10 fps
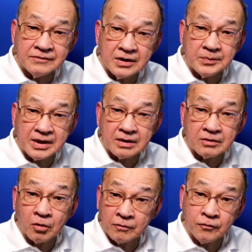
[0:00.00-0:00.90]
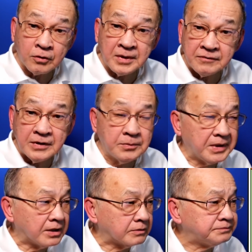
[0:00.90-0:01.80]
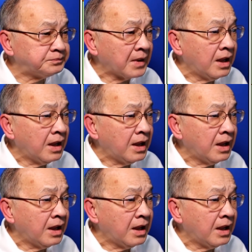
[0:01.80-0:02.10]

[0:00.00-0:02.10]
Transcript: a Filipino or former Filipino.